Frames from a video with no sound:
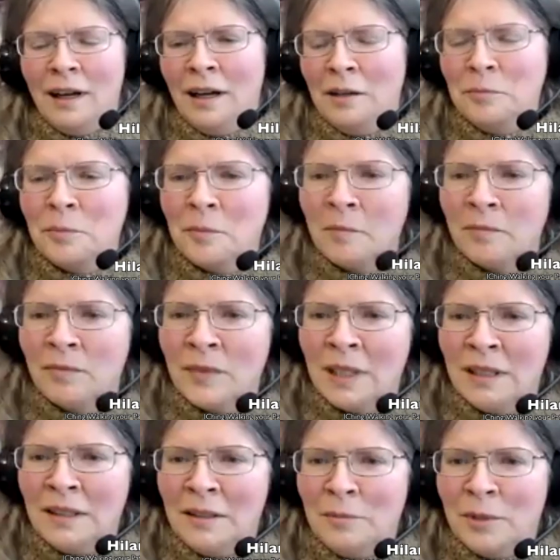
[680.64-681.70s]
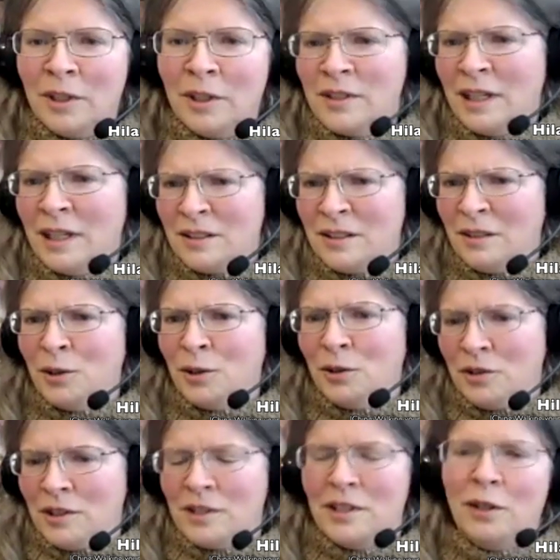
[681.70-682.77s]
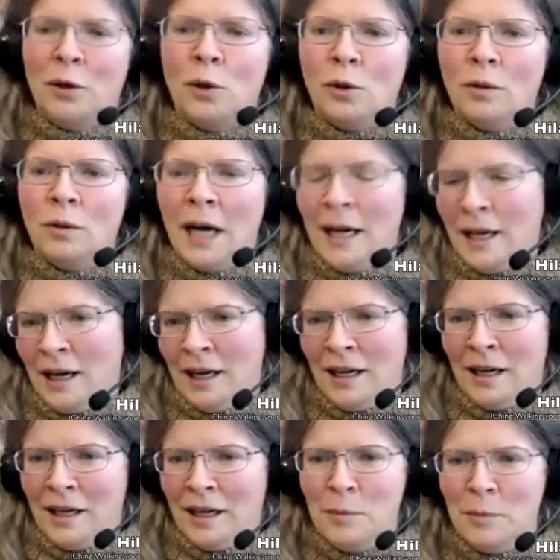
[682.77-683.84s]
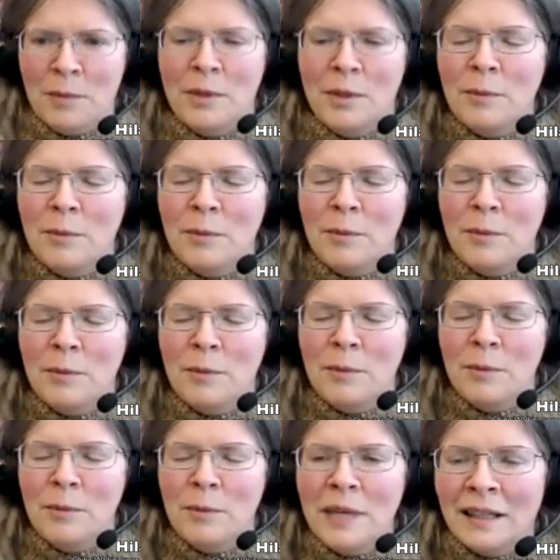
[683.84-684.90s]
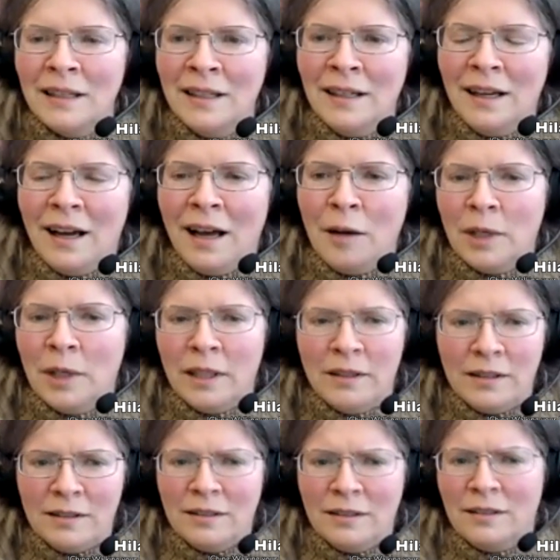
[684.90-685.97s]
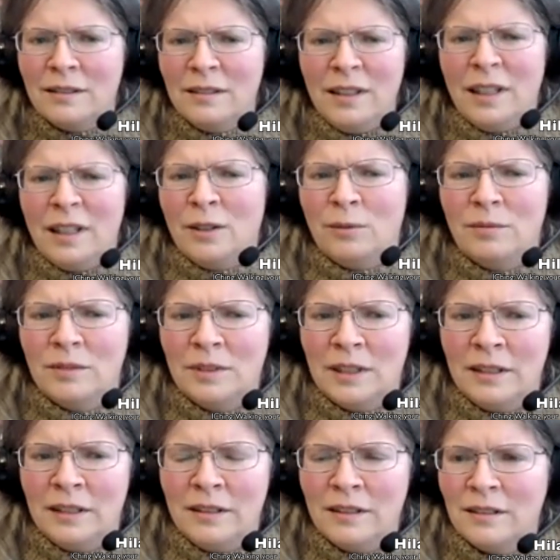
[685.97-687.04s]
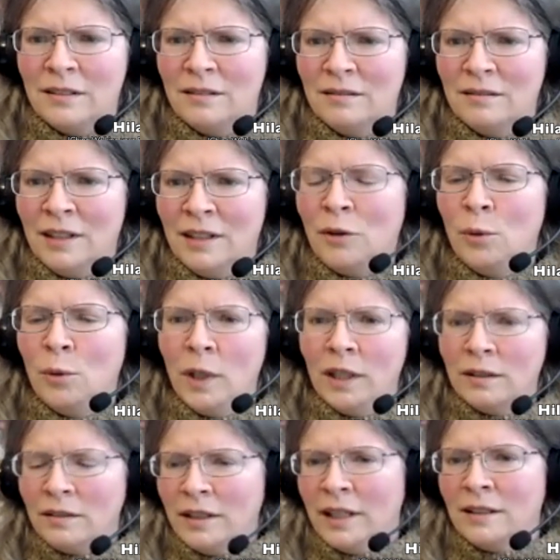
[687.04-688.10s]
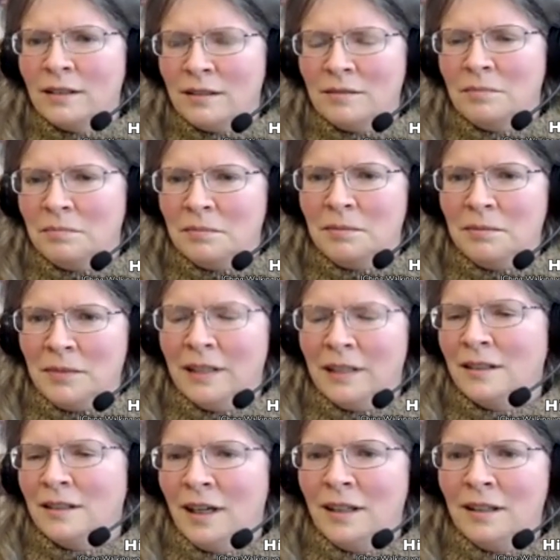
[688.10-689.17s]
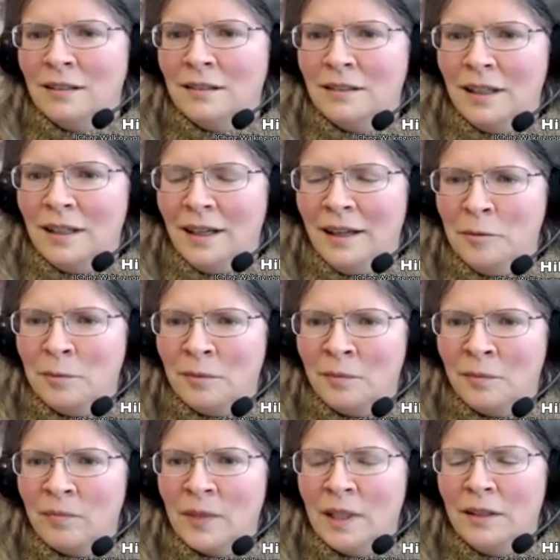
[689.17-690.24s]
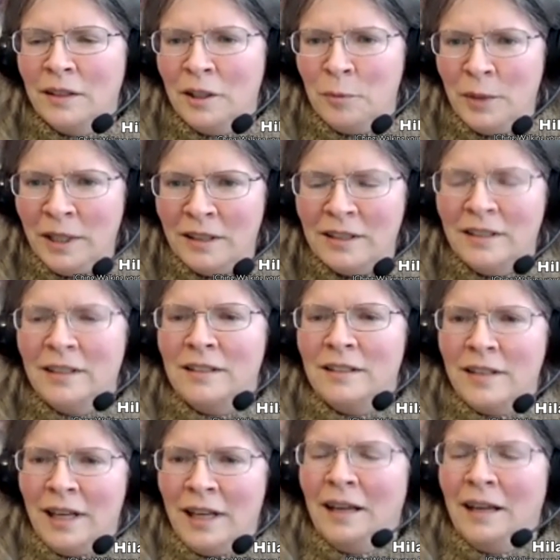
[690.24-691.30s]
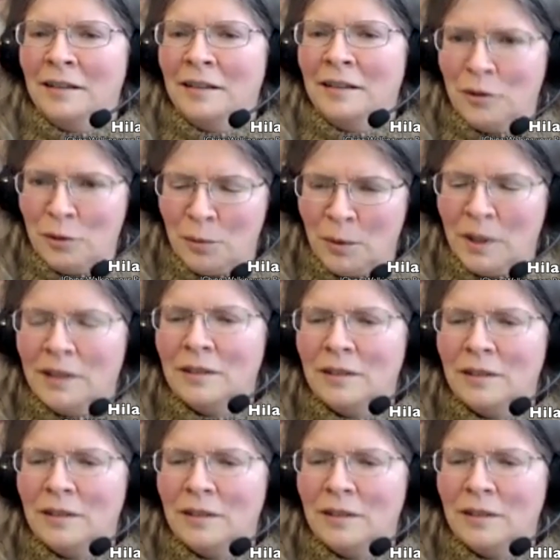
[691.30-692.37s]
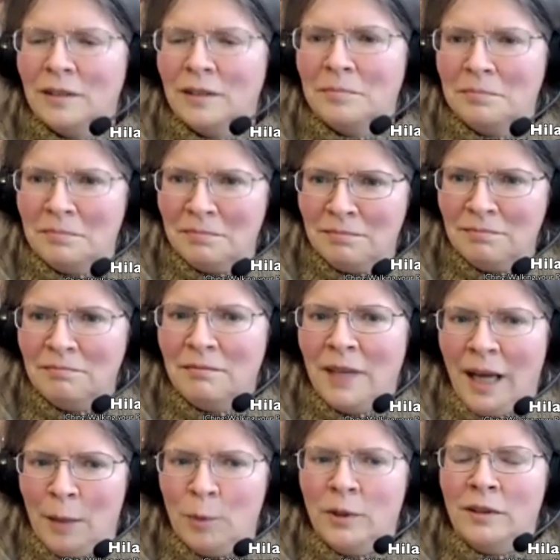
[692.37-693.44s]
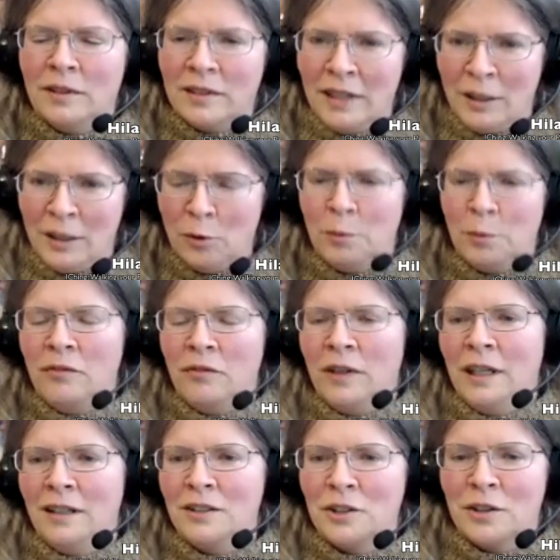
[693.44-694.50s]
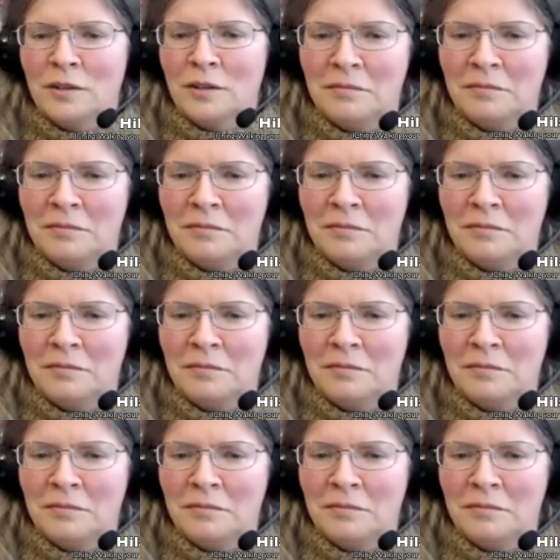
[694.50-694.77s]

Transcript: Um, because that's, of course, is still all I, I, I, me, me, me. me. Um, and this is, you know, it's just, you know, the work gets gets done. Um, the ability is there. Work mm. okay. happens. It will be finished.